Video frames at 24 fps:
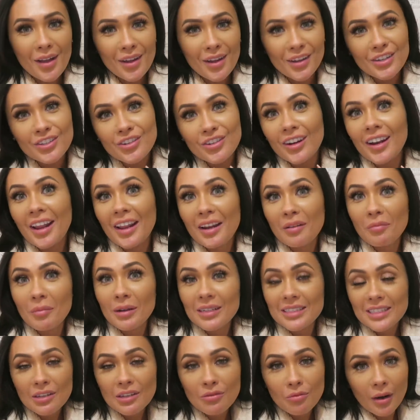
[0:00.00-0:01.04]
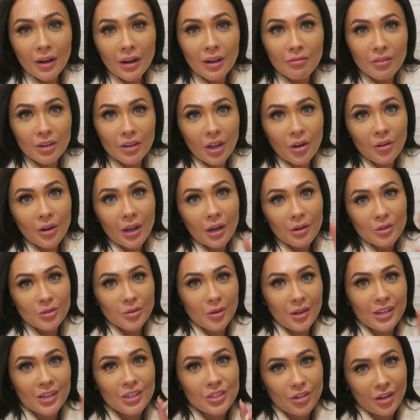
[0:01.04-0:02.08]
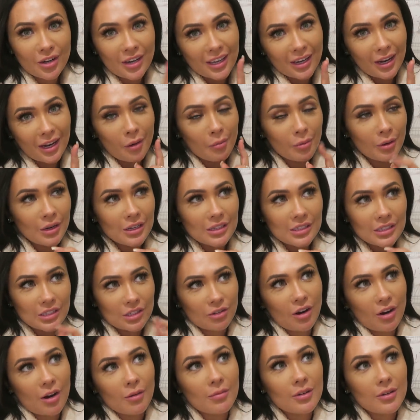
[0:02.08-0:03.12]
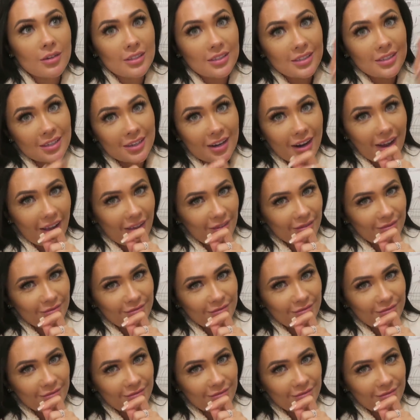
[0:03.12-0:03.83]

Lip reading: I'm gonna try and edit my teeth whitening video now so I can try and get it up on Instagram tonight.